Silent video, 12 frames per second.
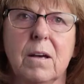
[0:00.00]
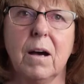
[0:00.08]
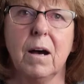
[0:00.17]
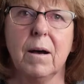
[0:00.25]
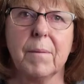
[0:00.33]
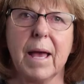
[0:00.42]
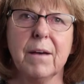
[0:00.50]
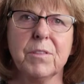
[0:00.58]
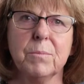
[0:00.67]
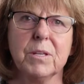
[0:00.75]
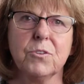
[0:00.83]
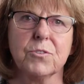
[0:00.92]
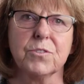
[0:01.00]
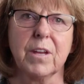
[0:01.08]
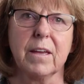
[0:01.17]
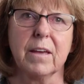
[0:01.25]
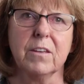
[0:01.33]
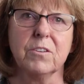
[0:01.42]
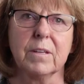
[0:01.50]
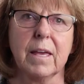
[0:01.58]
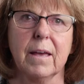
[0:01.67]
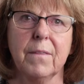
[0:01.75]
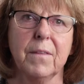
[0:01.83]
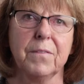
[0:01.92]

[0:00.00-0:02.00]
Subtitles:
Have them understand, again,